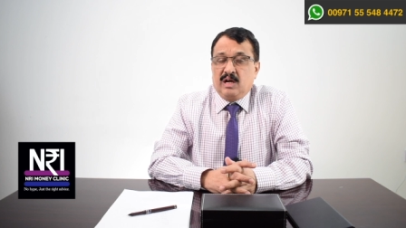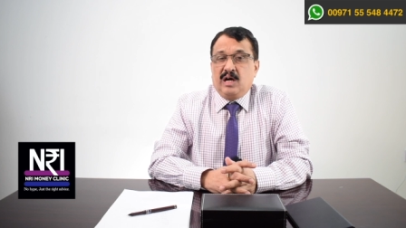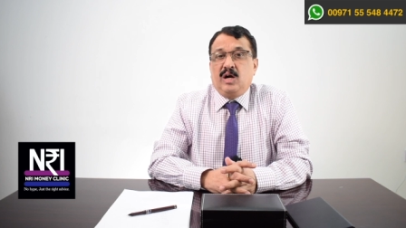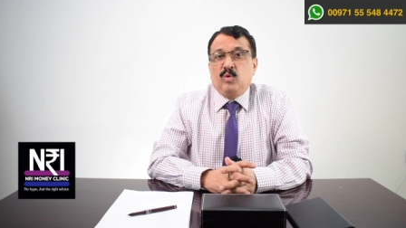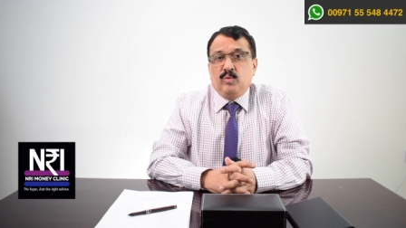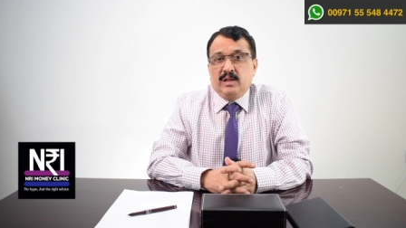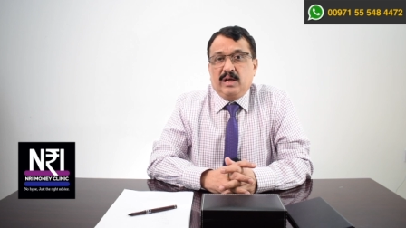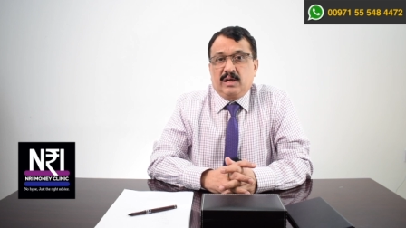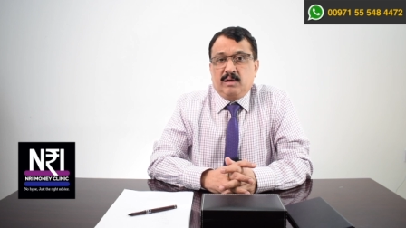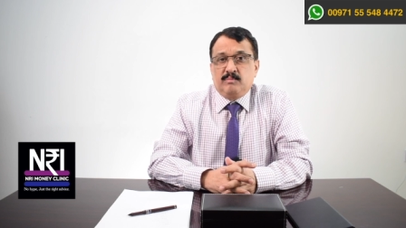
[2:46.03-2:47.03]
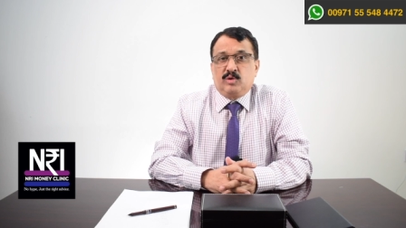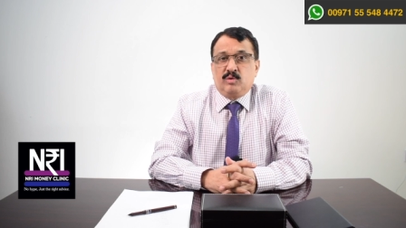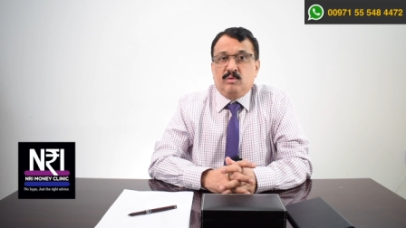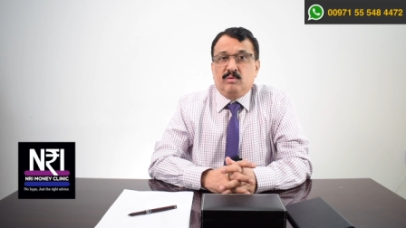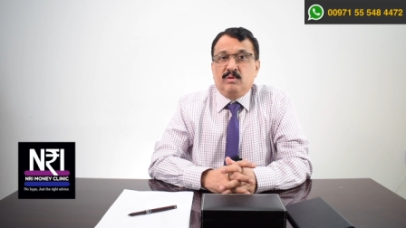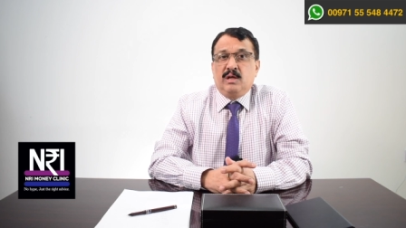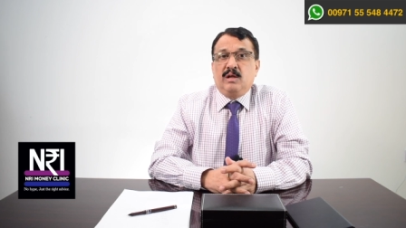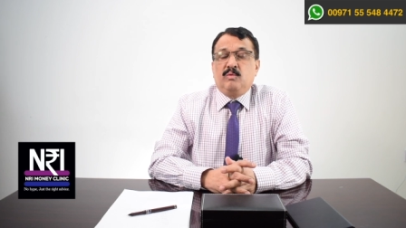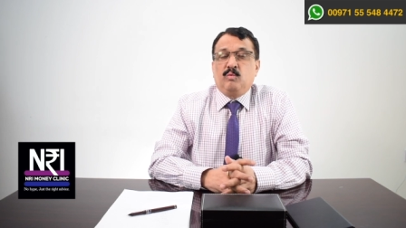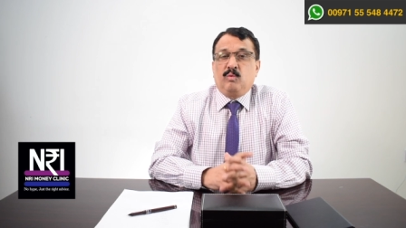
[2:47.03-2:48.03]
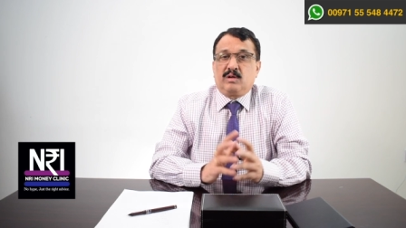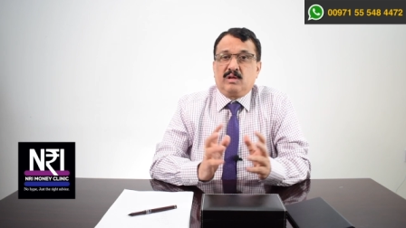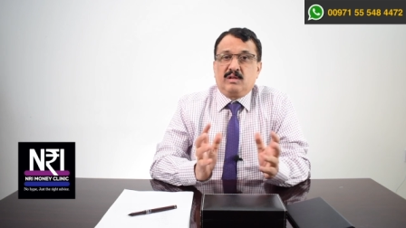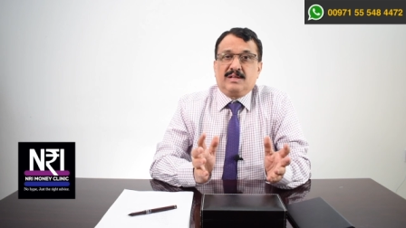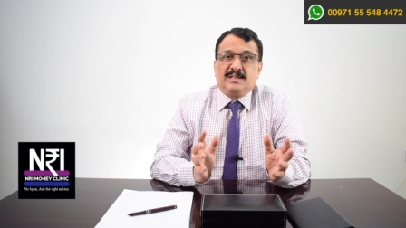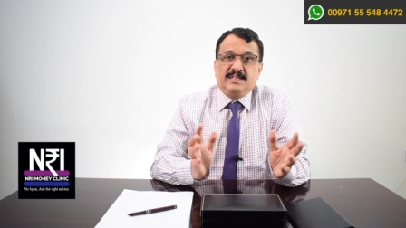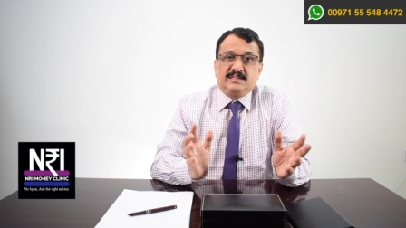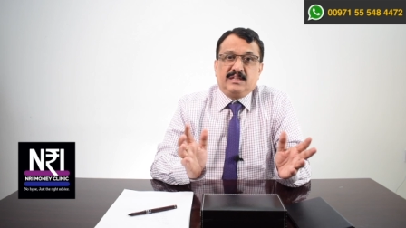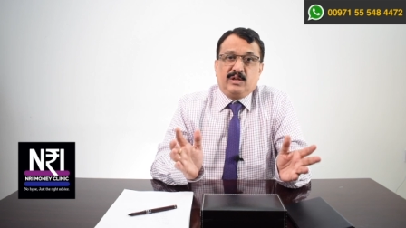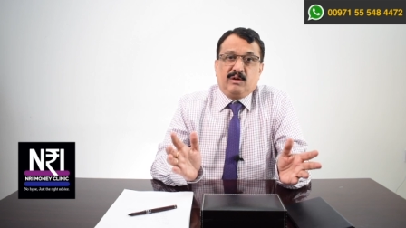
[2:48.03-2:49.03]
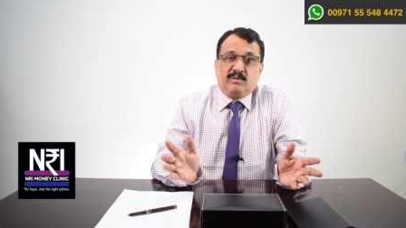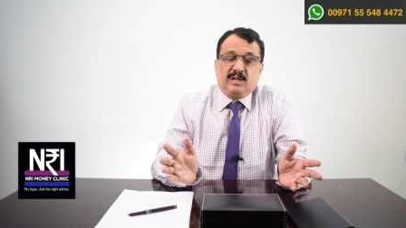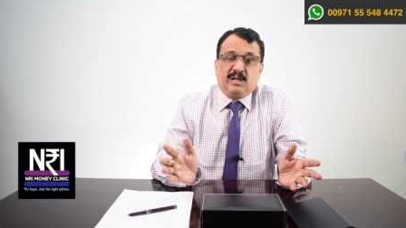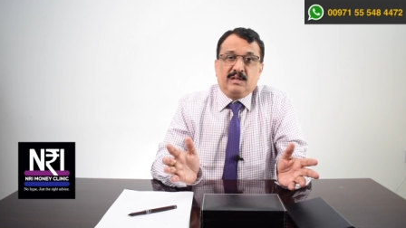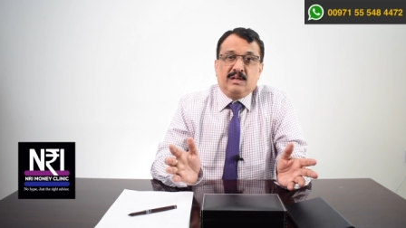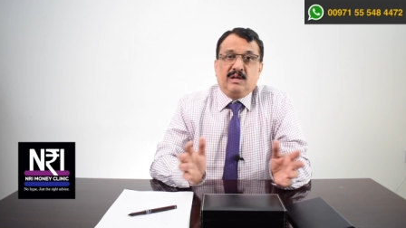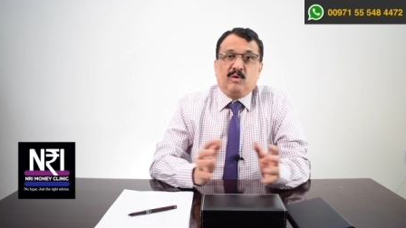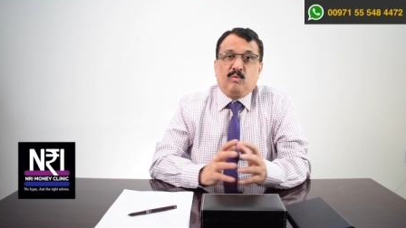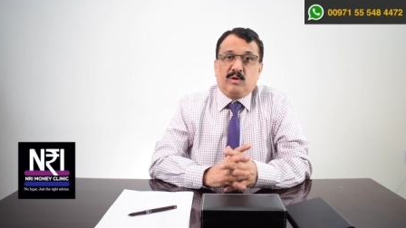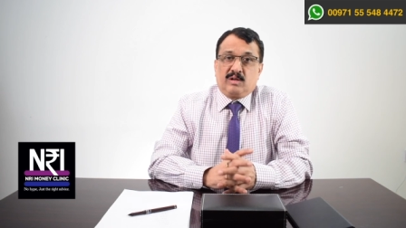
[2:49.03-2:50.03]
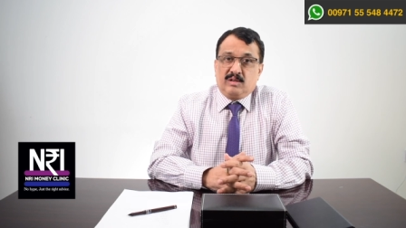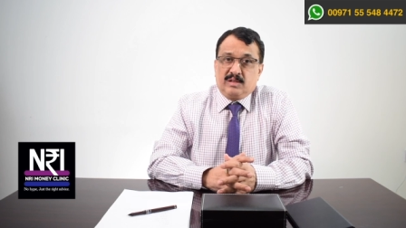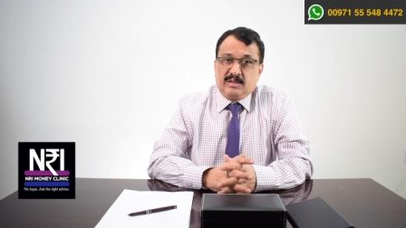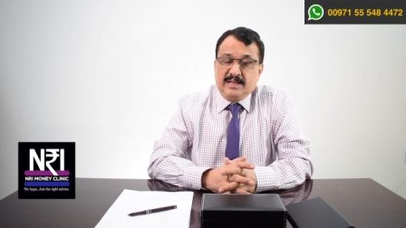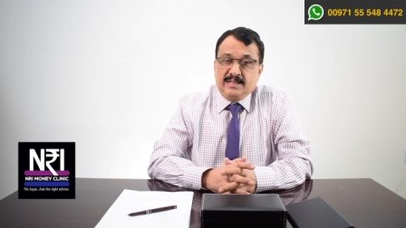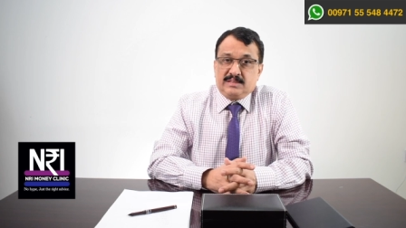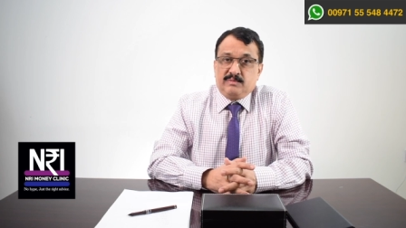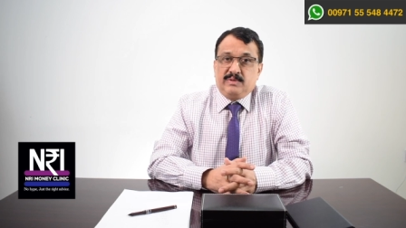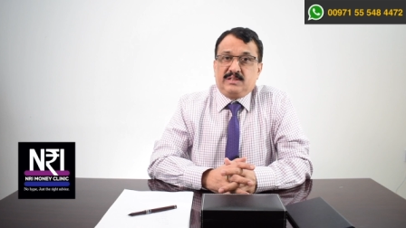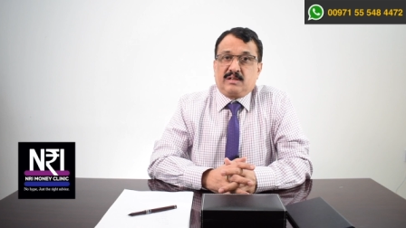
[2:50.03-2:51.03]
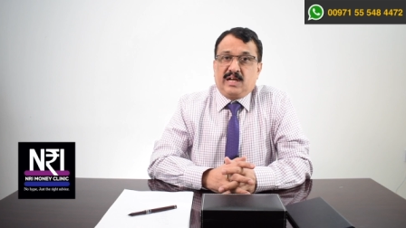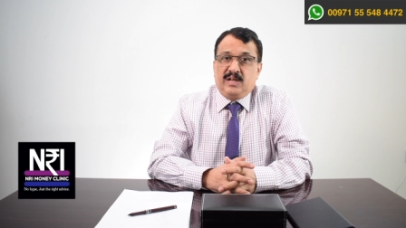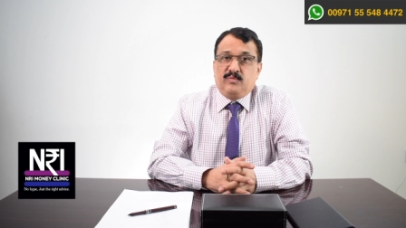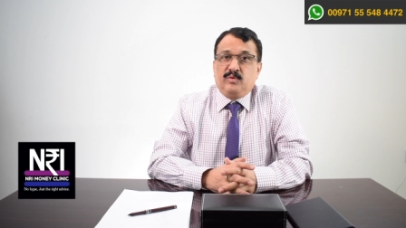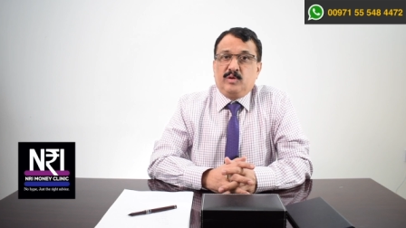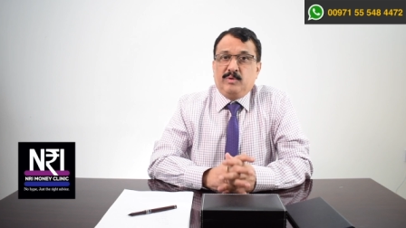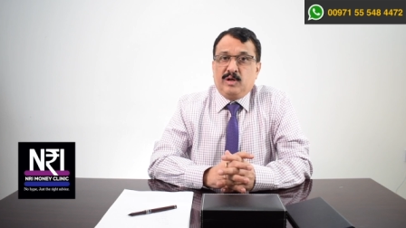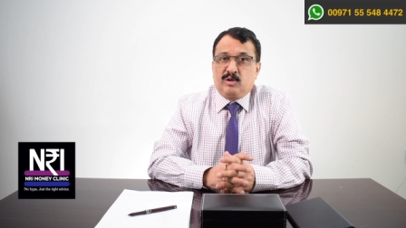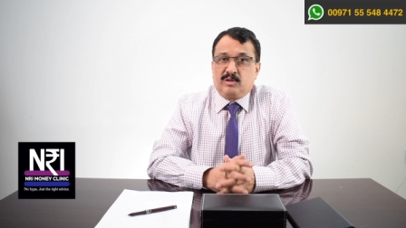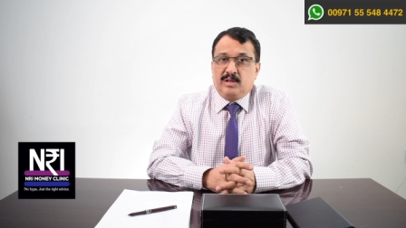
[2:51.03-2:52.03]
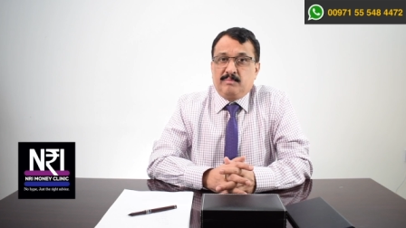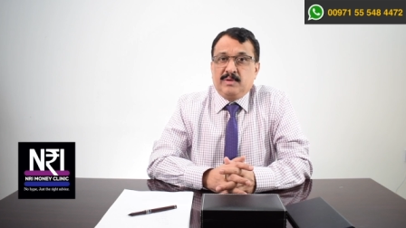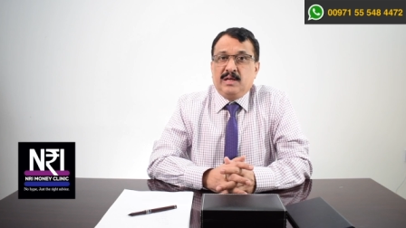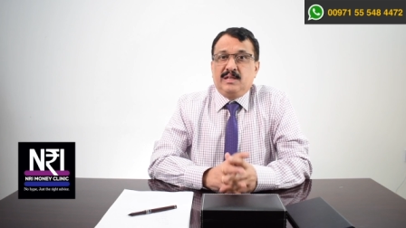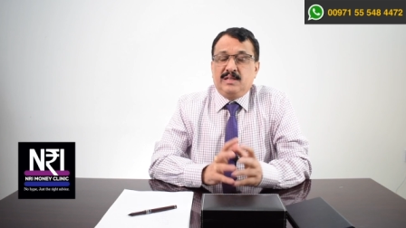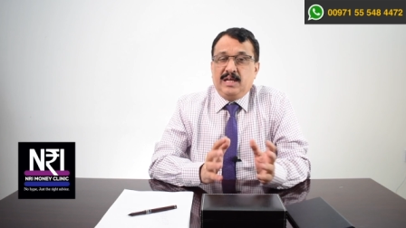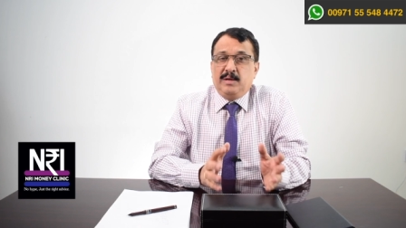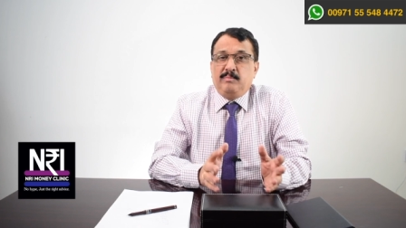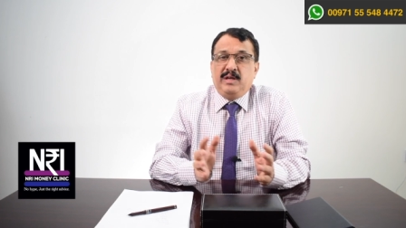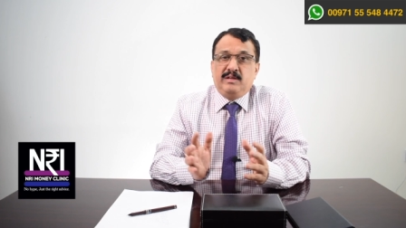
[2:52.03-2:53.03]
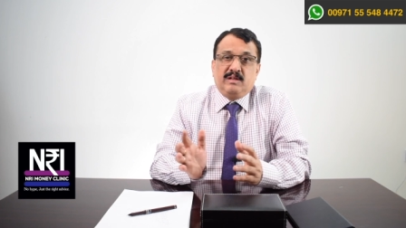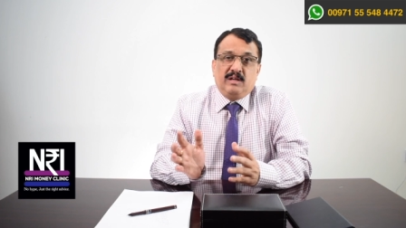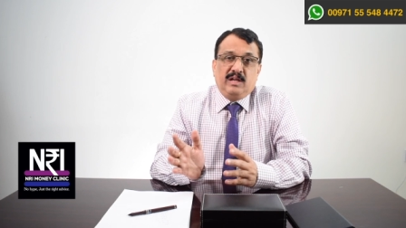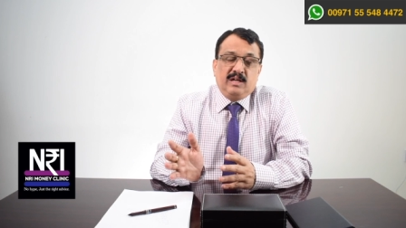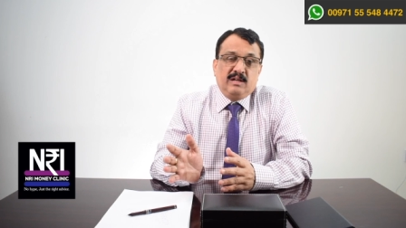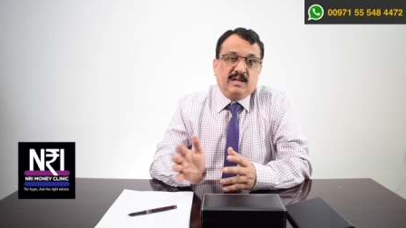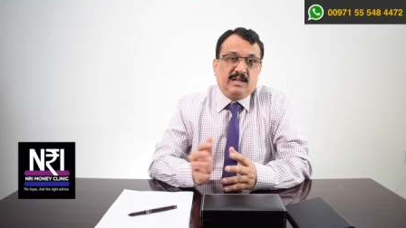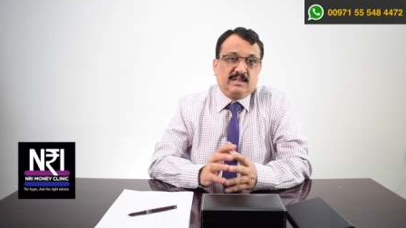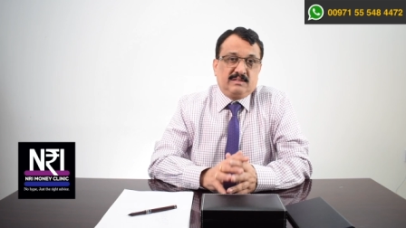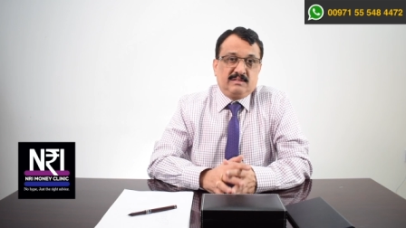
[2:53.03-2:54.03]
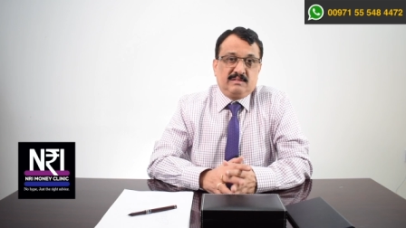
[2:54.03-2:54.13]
How will they come to know what all the things that you have done? What all the things which rightfully belong to them, they being the legal heirs?